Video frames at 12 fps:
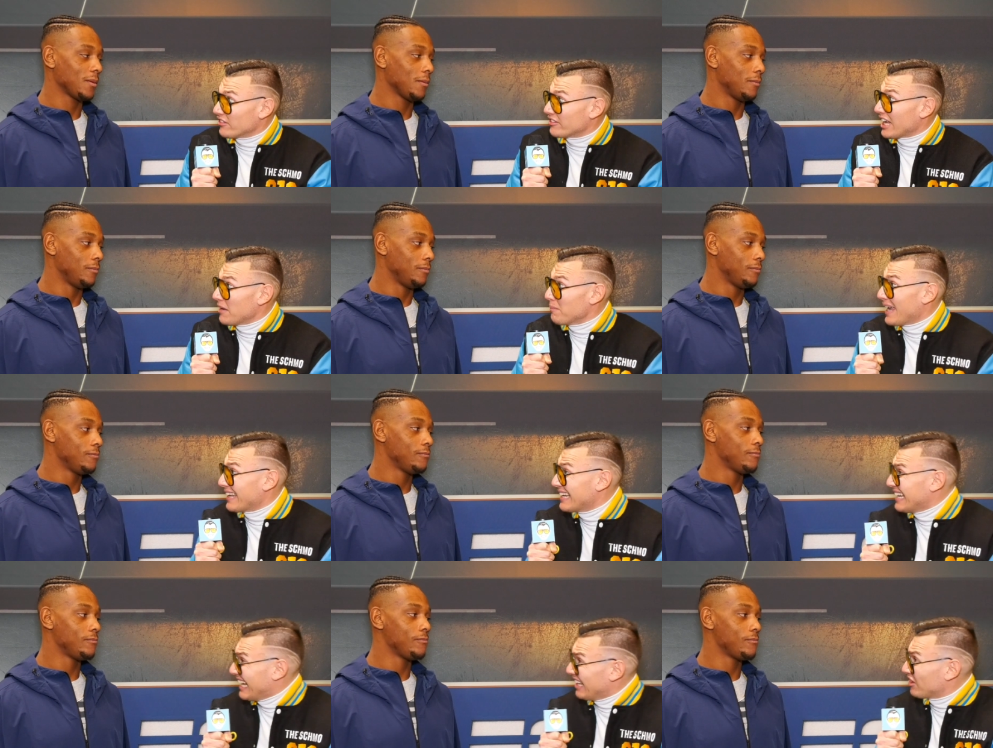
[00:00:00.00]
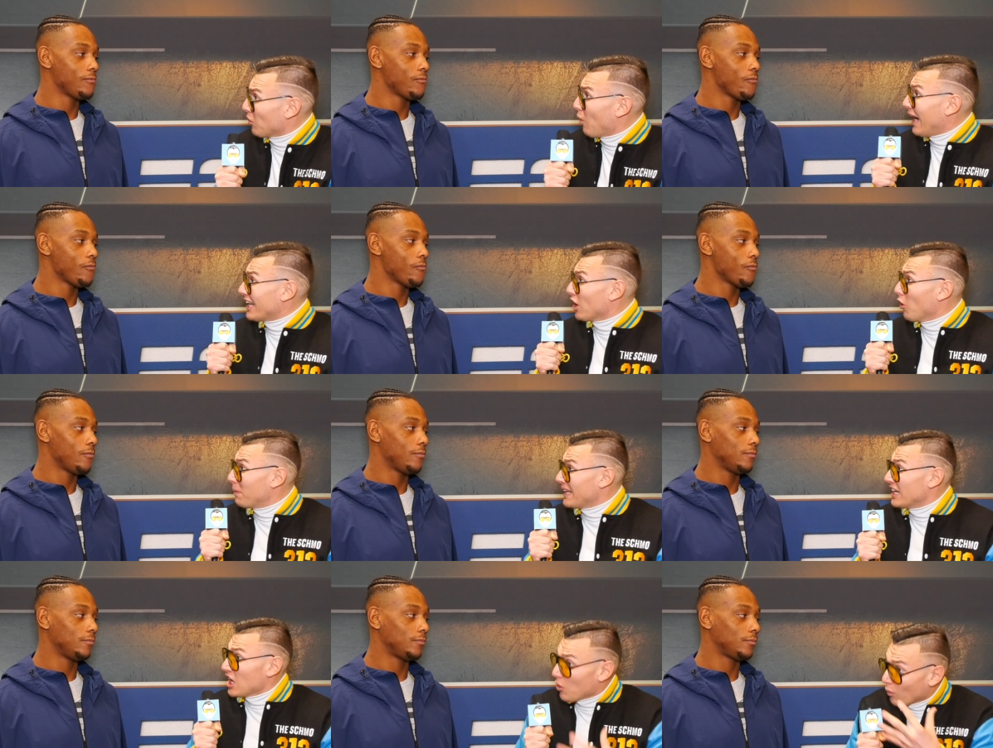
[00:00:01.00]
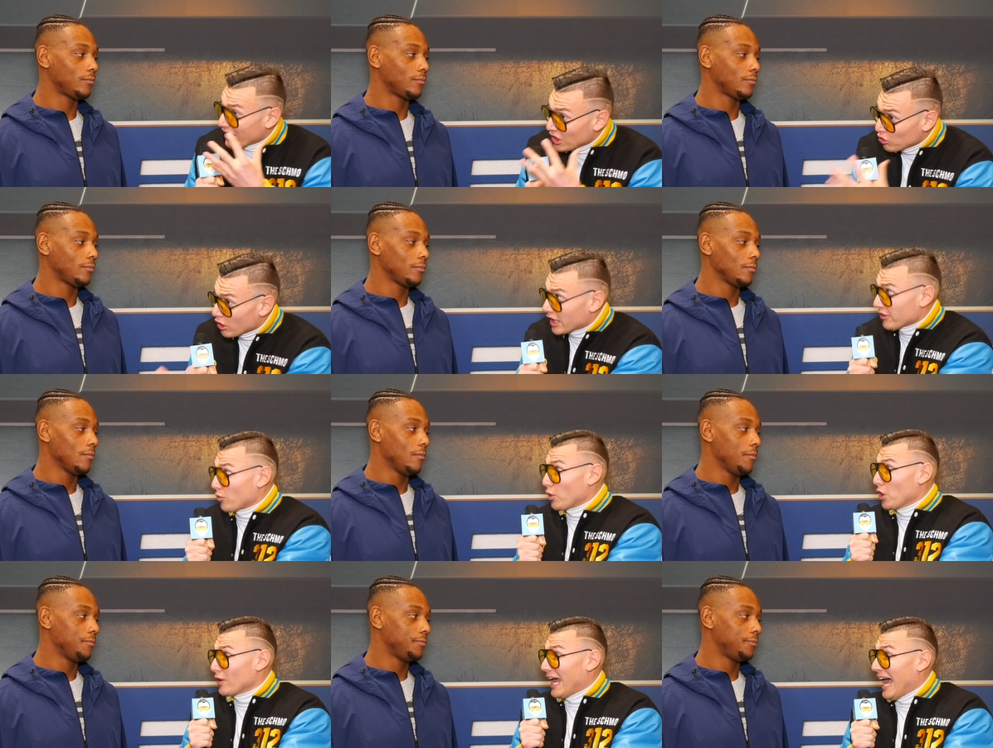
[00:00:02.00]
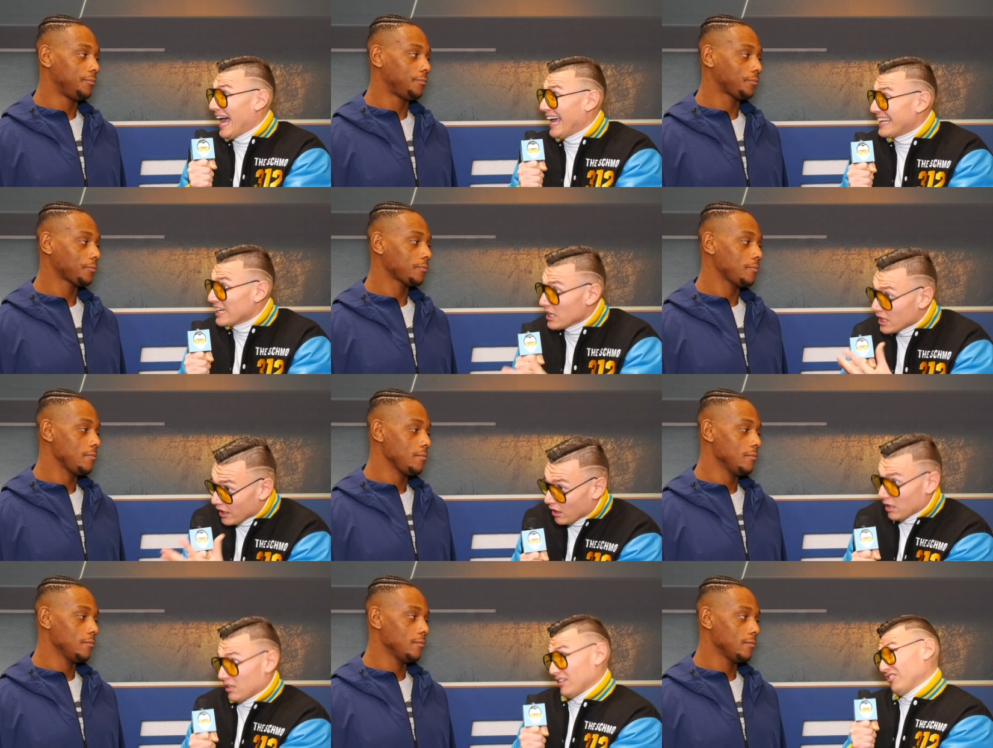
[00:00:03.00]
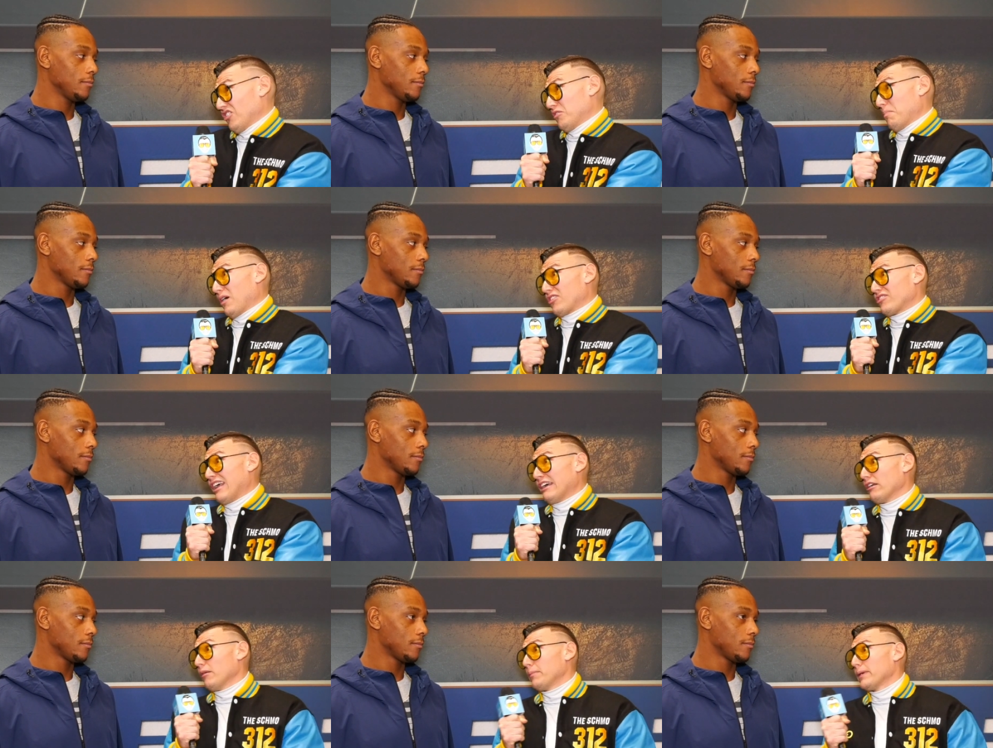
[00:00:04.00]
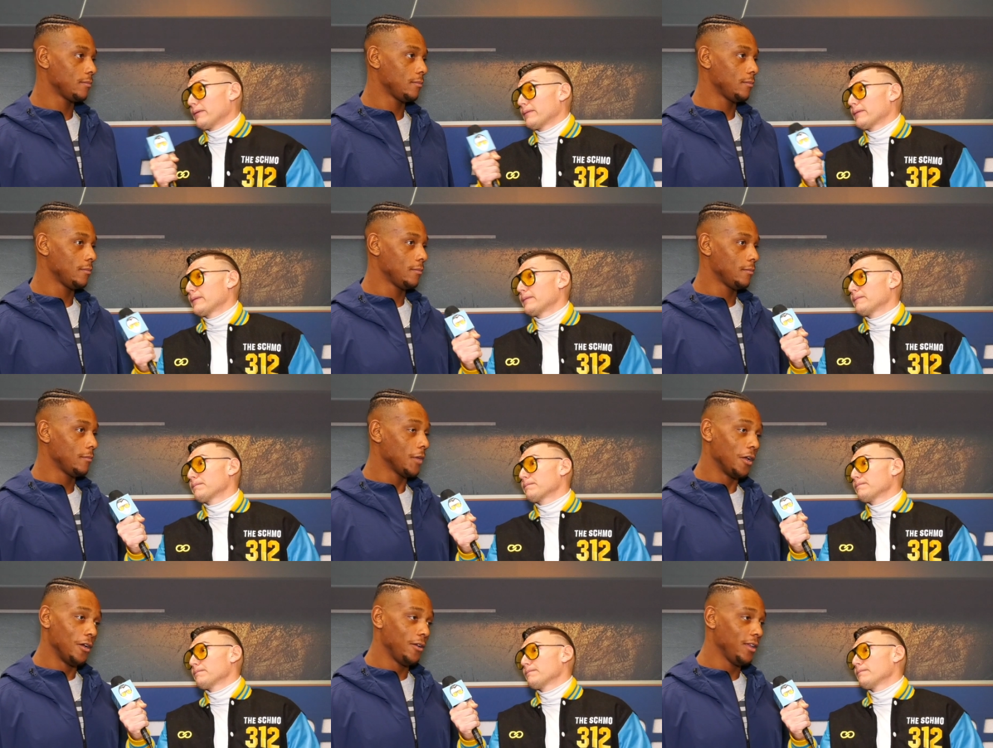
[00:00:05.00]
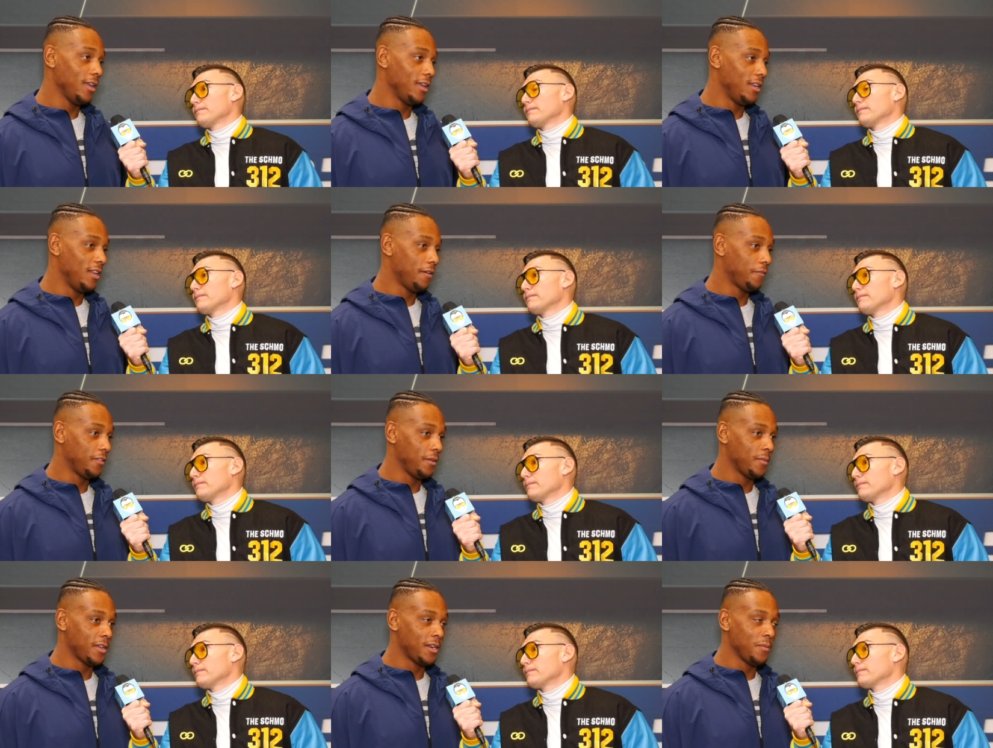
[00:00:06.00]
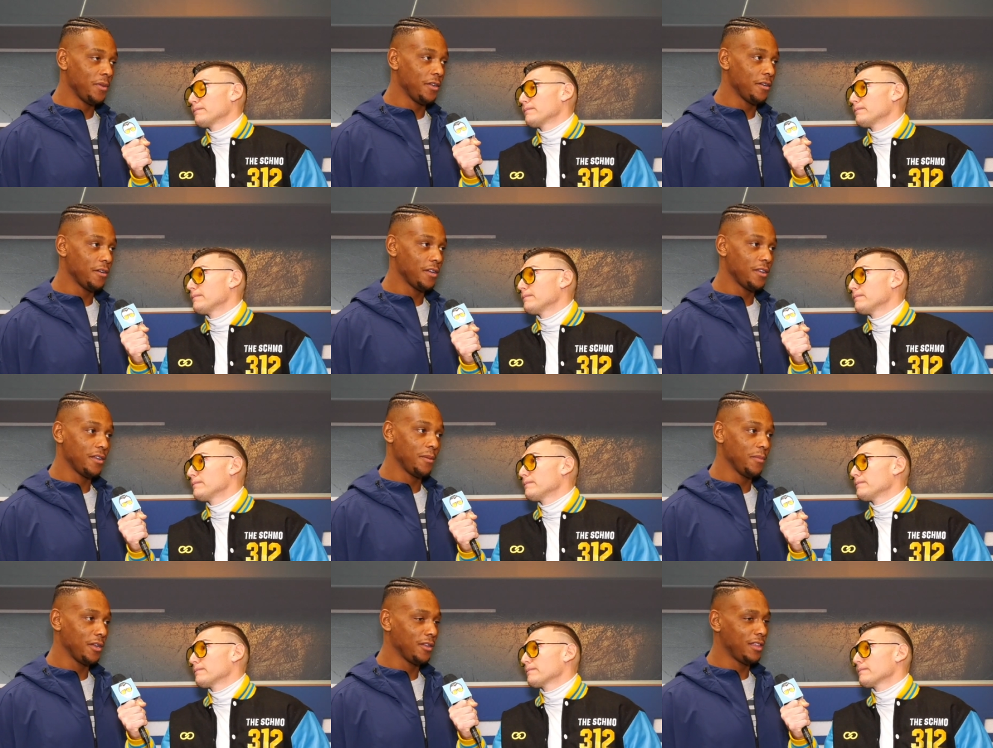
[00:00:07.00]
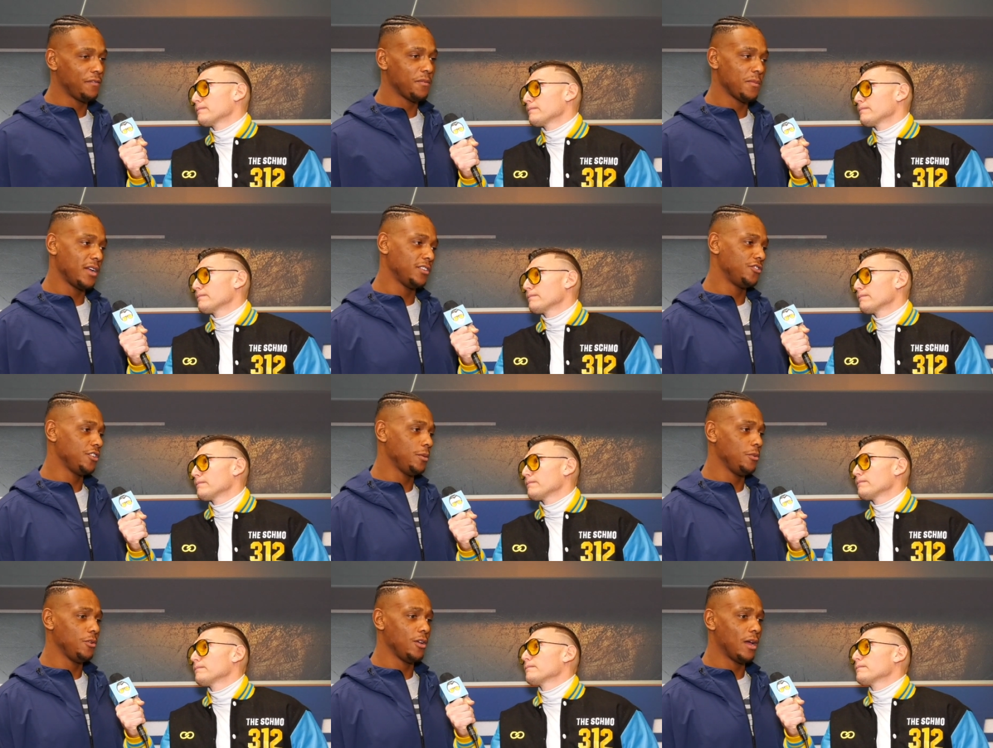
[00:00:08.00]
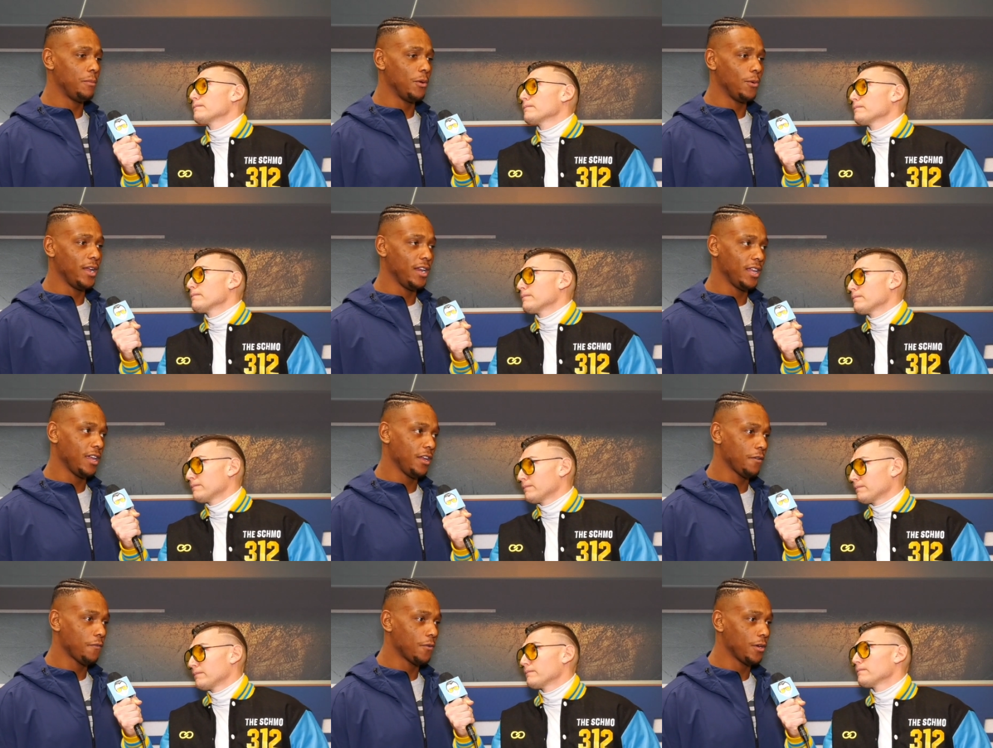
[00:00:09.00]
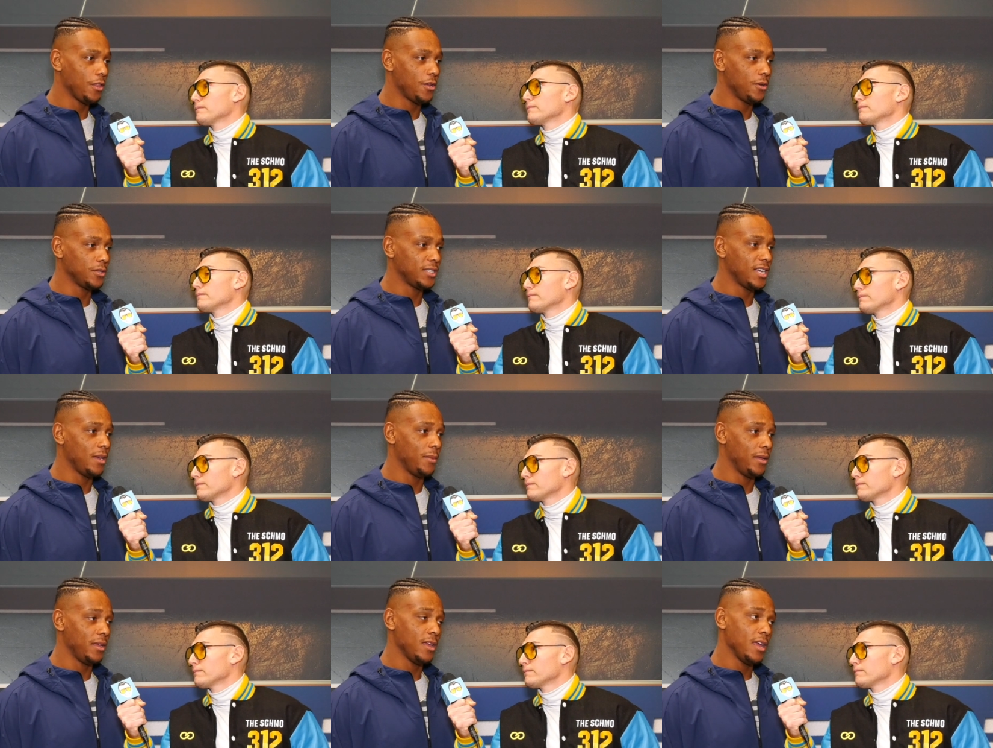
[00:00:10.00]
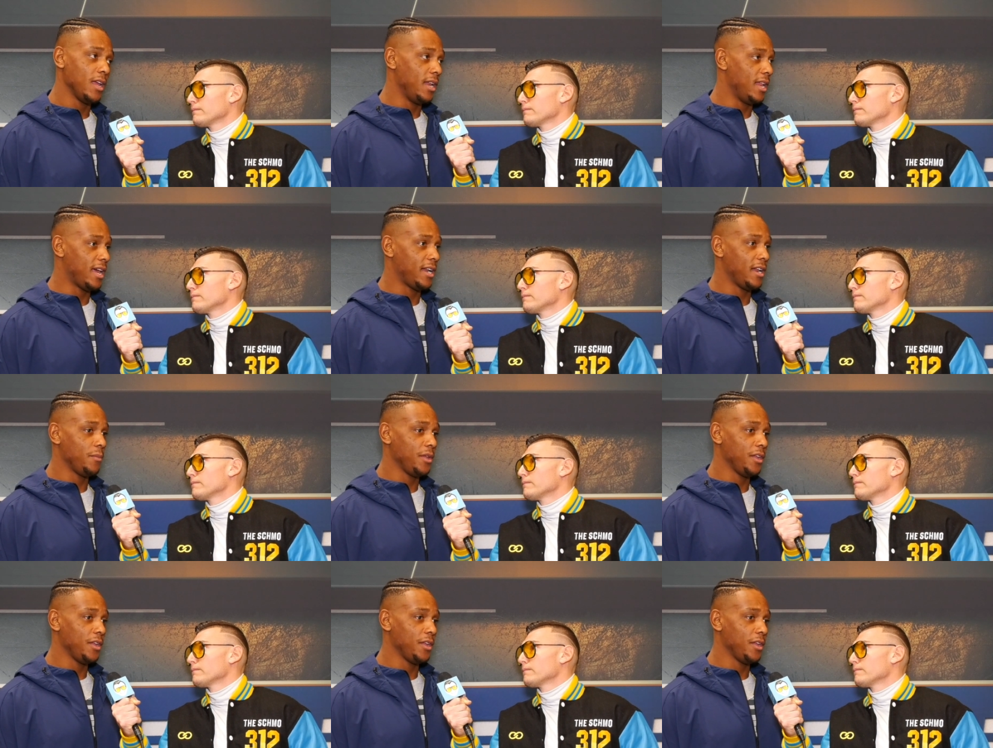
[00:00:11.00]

Speaker 1: say, man, is it wide open? When you look at the road ahead, the sparks light up?
Speaker 2: Oh yeah, definitely, man. I'm here. Uh, I'm here living my dream. You know, I've been waiting to get here for a long time, and now that I'm